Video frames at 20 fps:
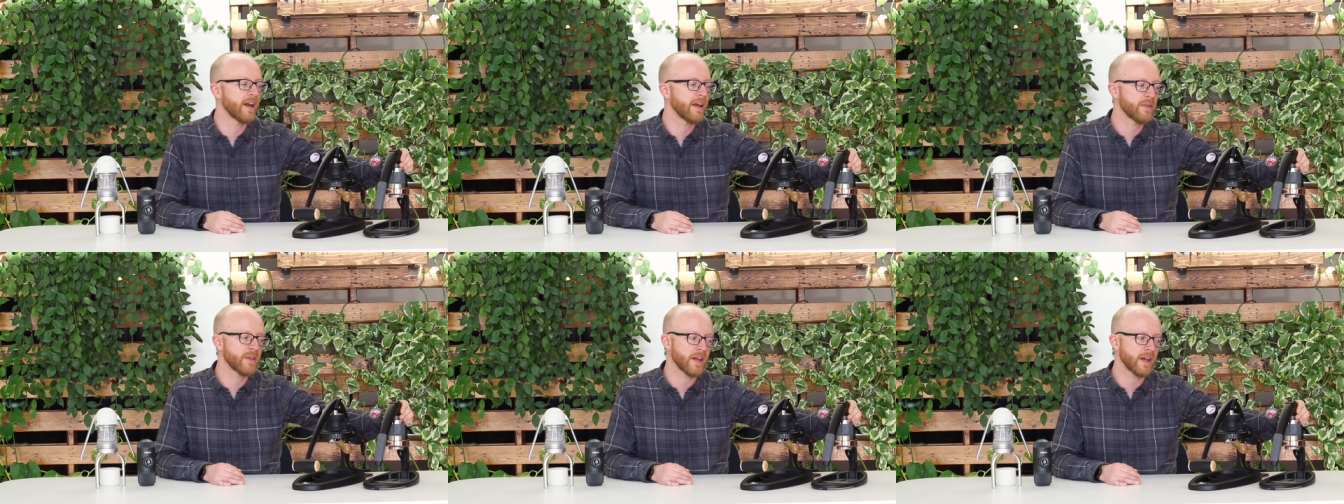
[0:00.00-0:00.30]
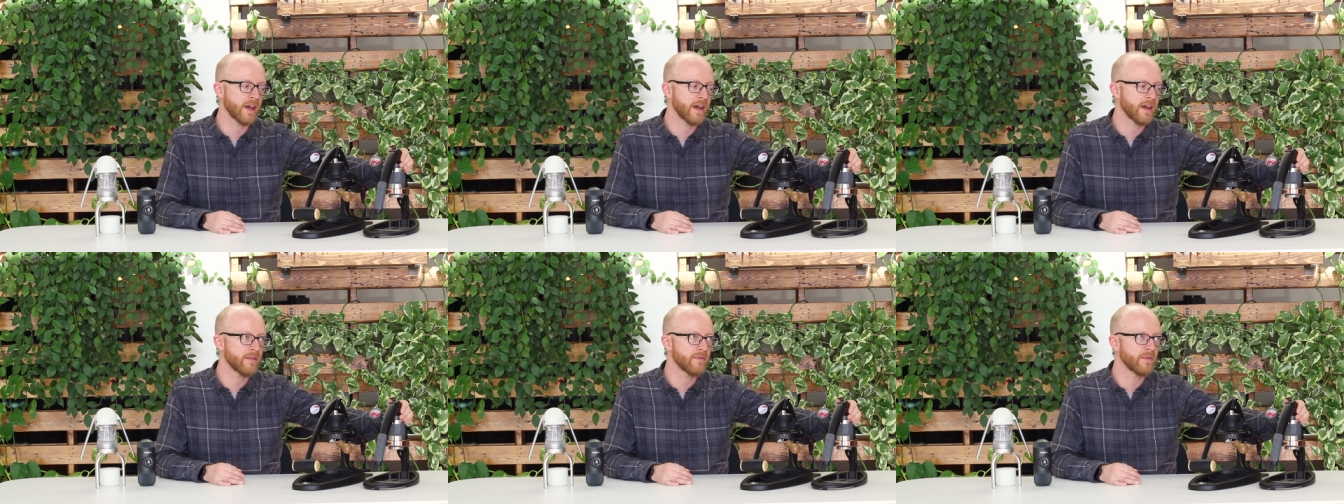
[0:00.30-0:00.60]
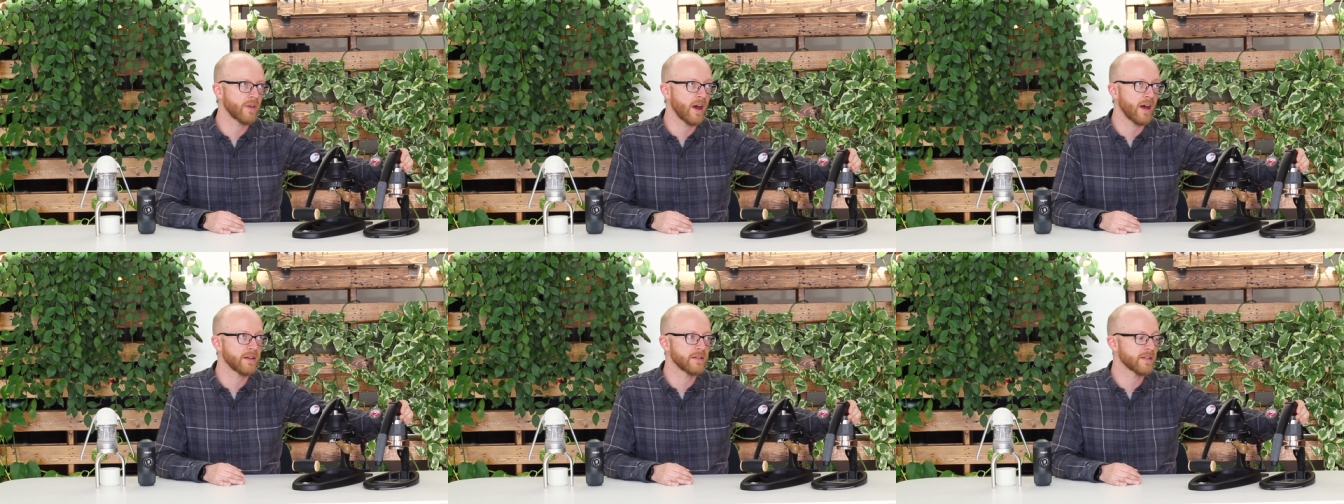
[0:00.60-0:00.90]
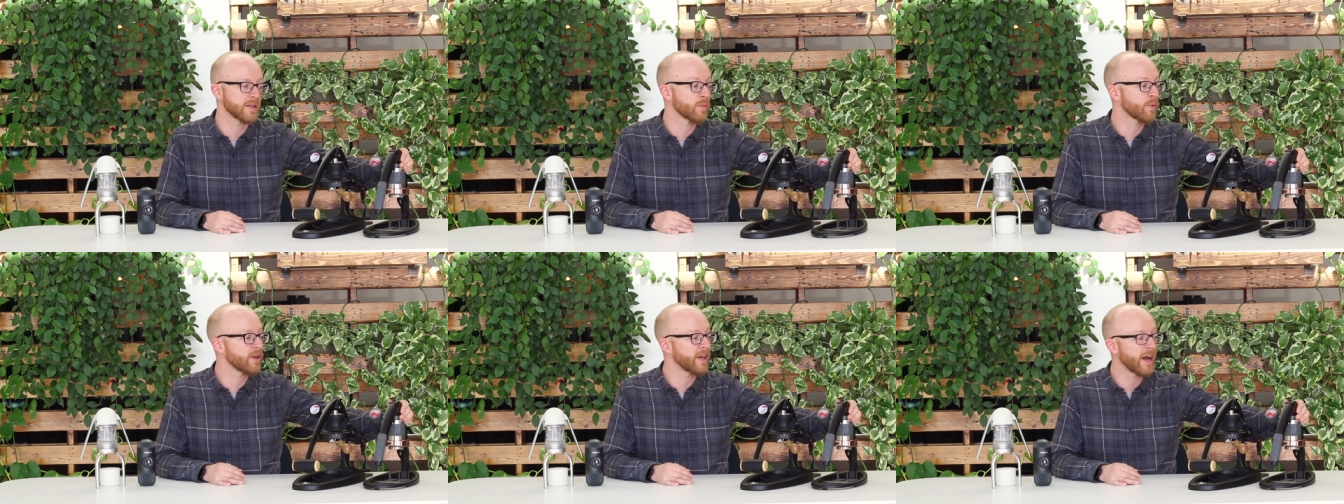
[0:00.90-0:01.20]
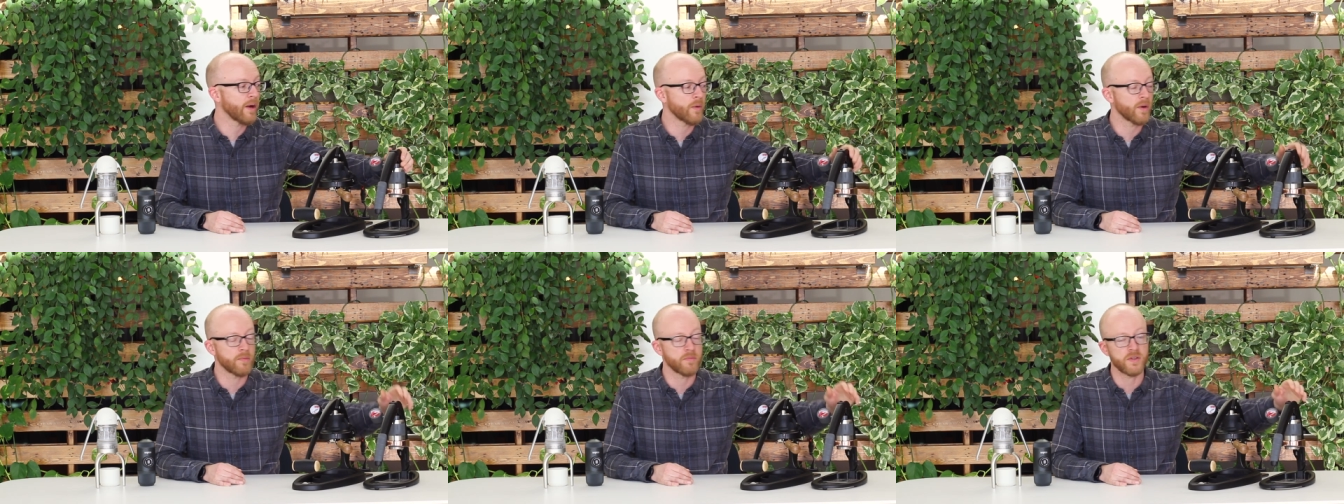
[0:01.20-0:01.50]
I think I've gotten to the point
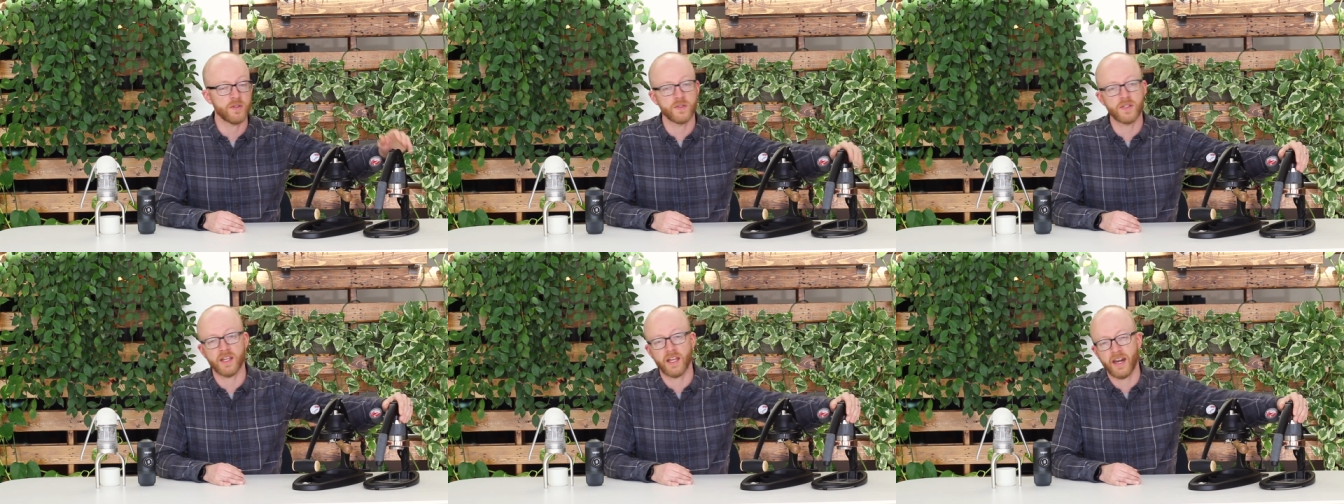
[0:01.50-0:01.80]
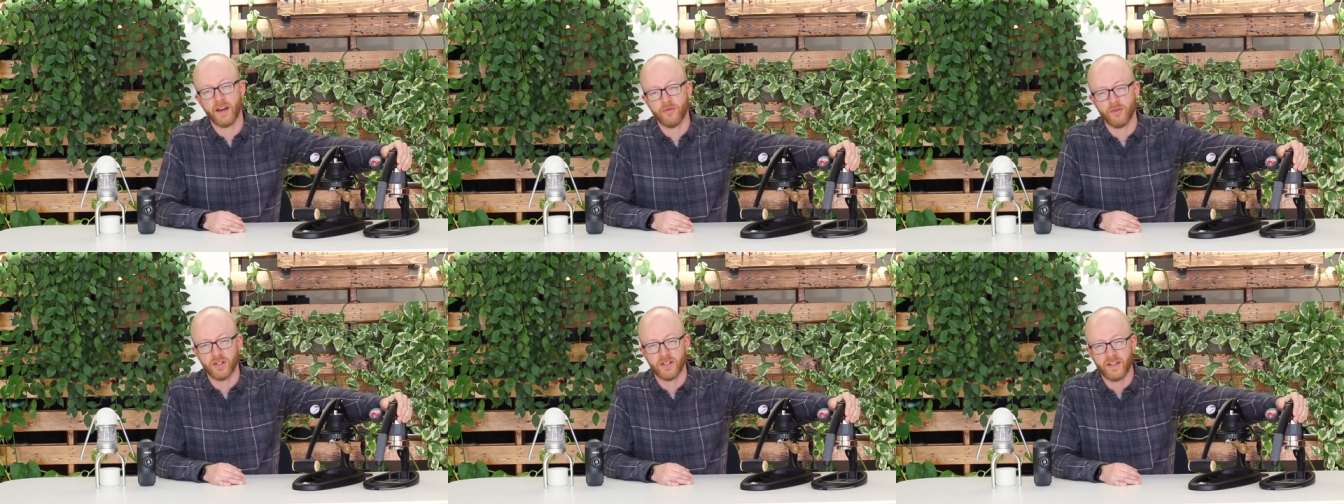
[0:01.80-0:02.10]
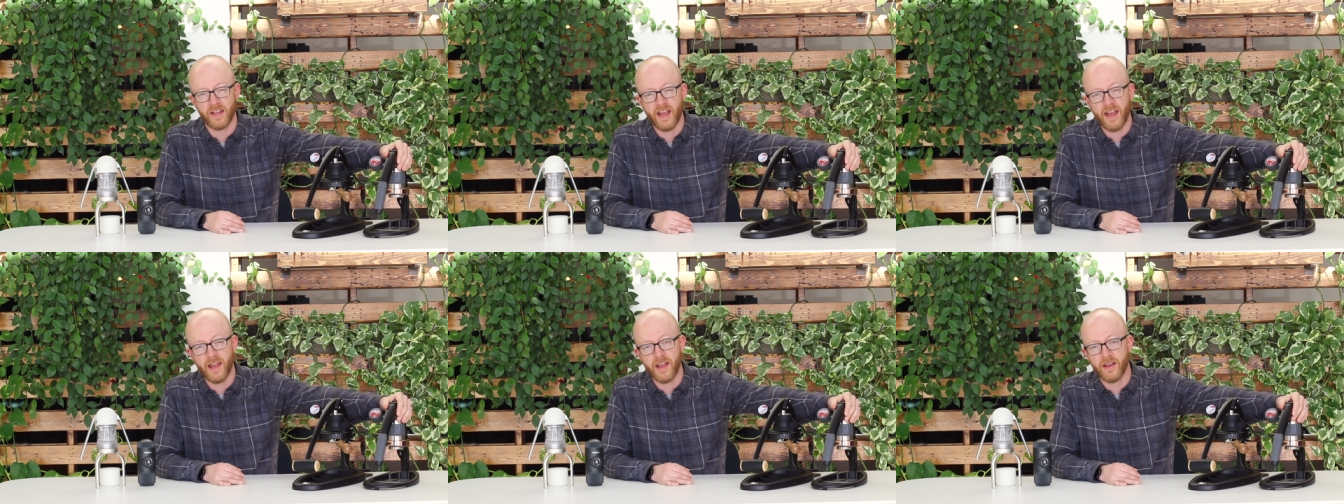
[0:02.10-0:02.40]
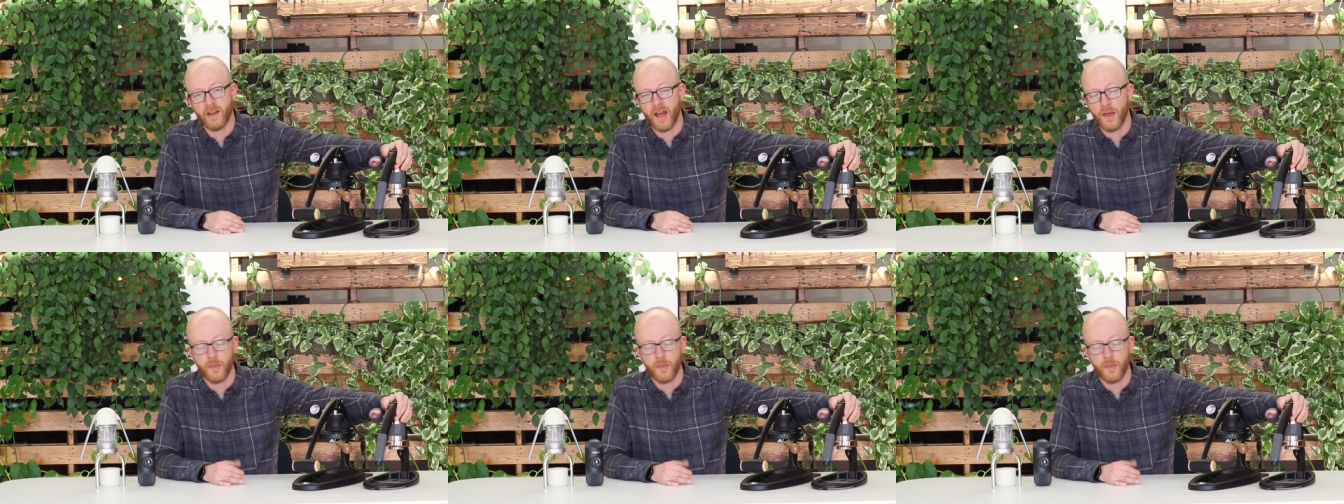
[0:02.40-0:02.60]
now where I'm using it every day.